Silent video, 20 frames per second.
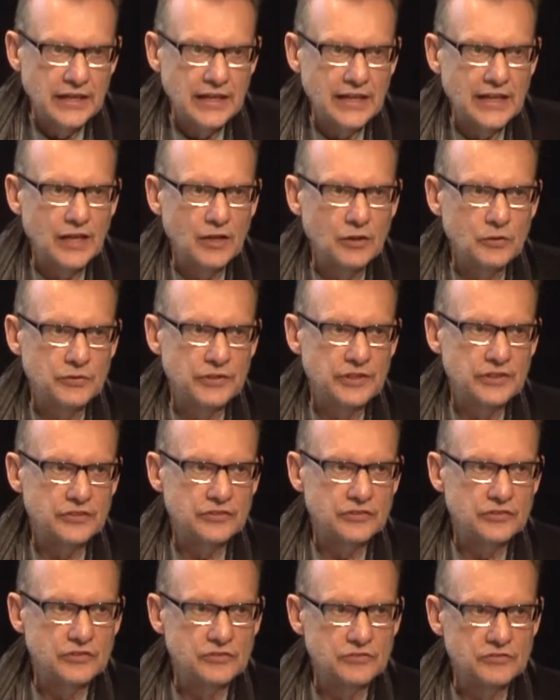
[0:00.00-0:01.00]
how
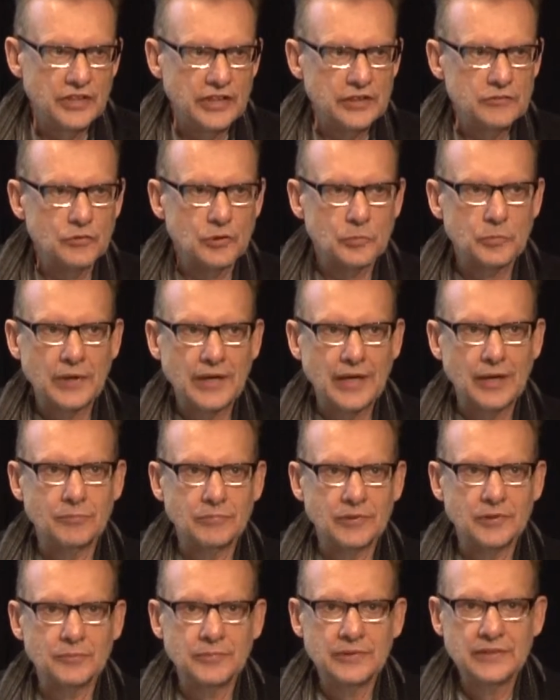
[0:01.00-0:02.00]
this general
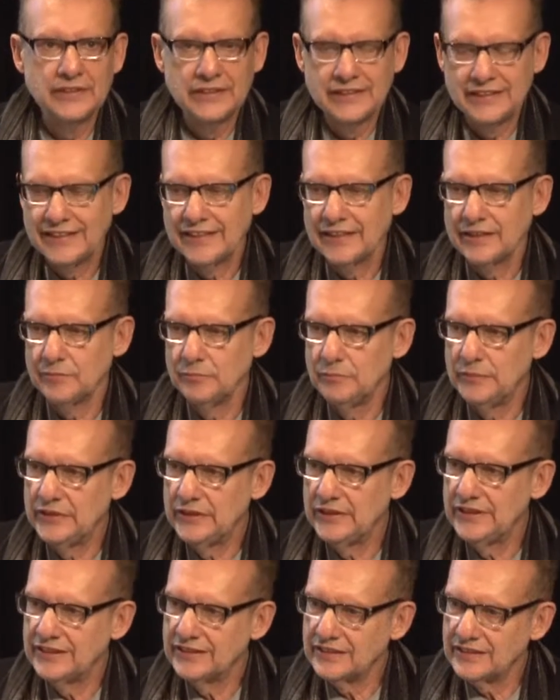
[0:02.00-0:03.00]
problem can
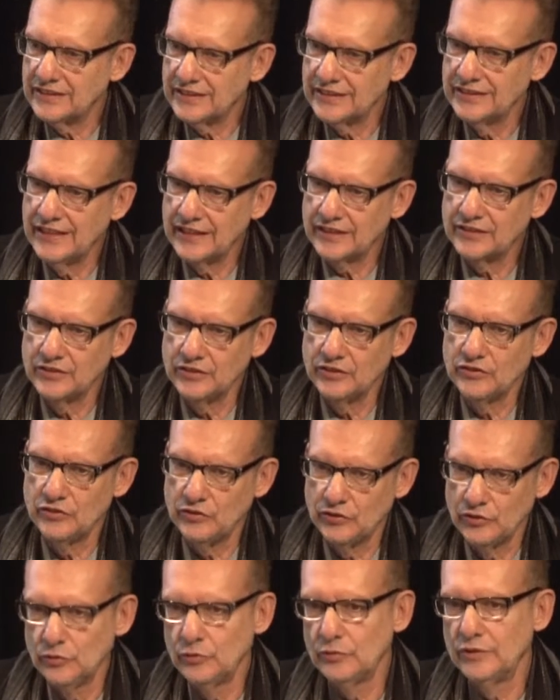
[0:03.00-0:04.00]
be connected
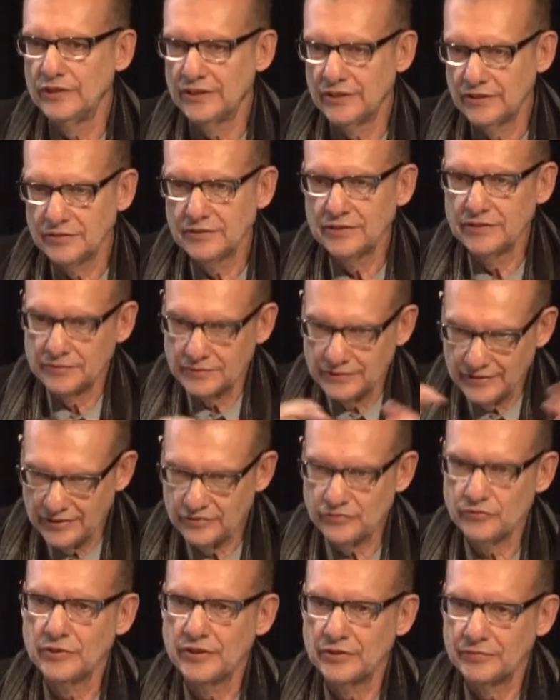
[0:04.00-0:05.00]
to the
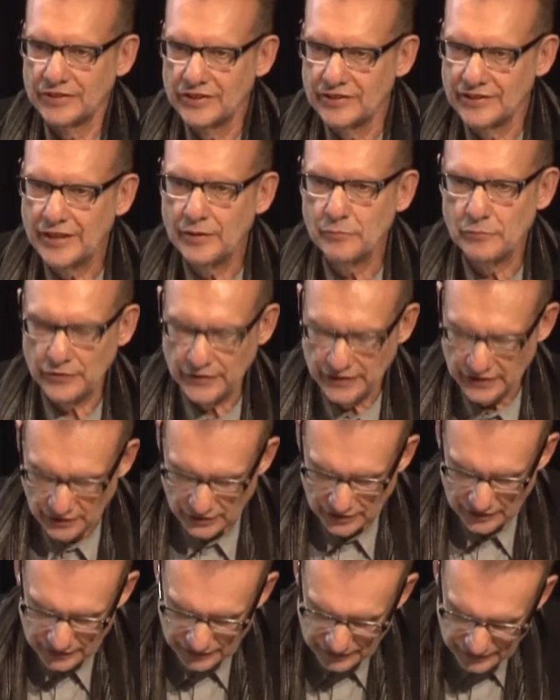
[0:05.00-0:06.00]
history of contemporary art